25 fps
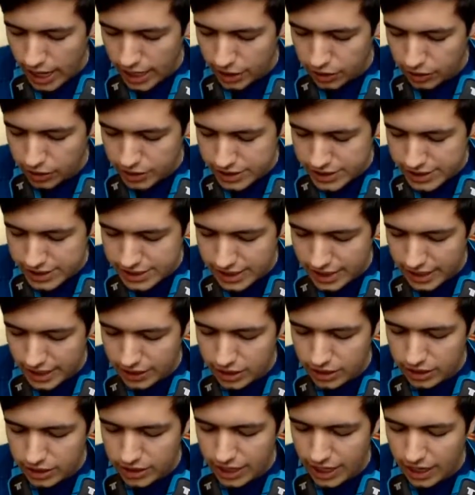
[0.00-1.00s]
You can see
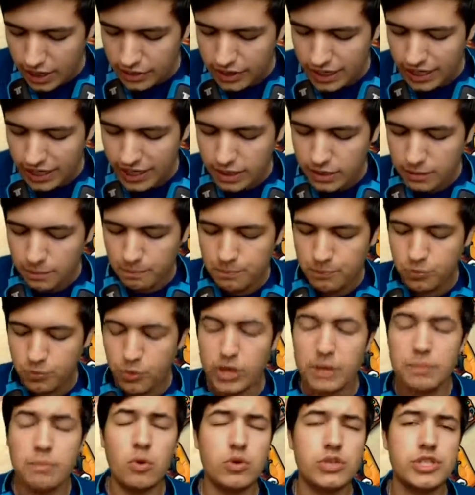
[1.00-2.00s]
that they can
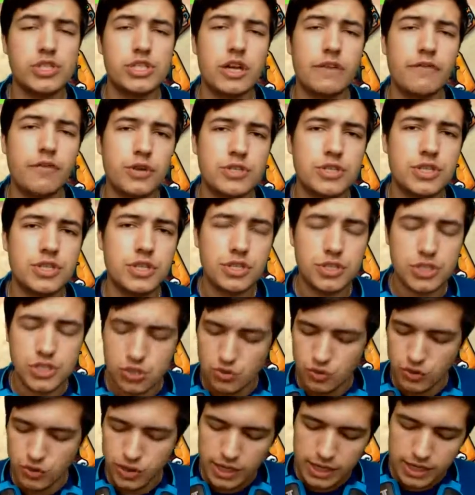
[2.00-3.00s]
bring more stuff onto the
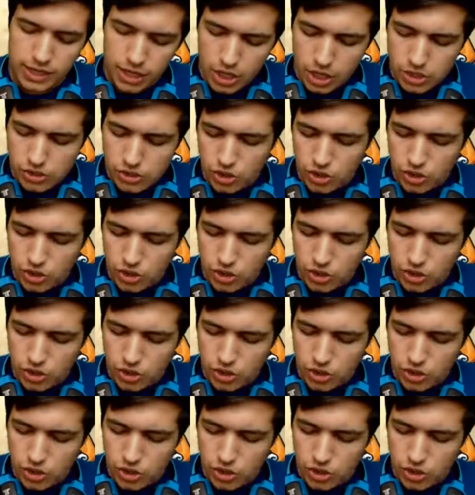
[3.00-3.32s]
screen.